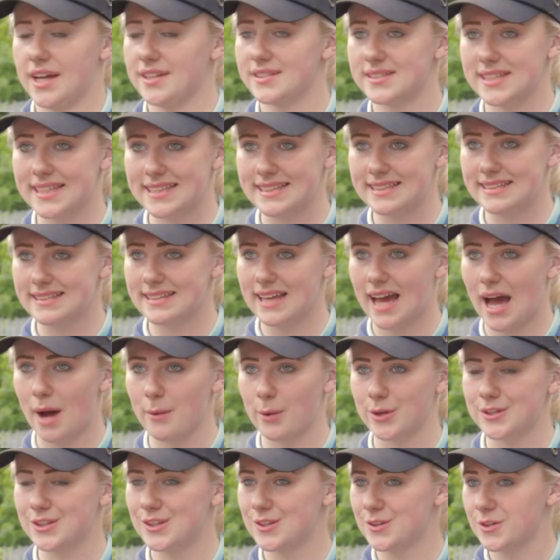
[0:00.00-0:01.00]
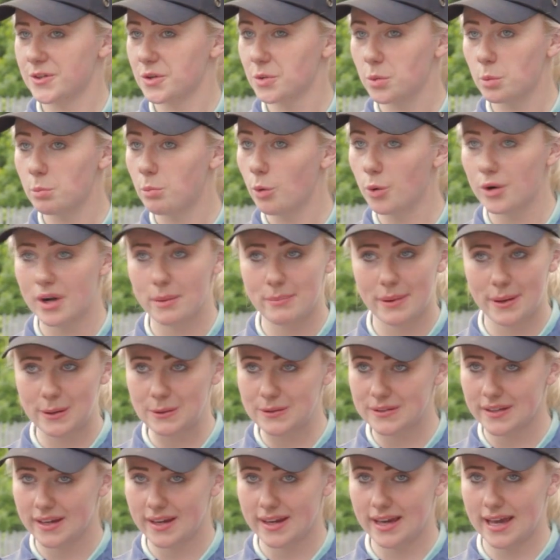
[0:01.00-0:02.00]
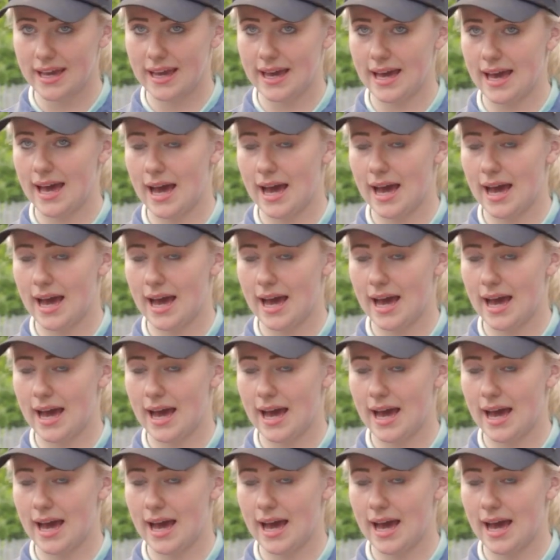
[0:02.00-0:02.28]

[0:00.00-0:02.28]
I seen, I wanted to know more about it.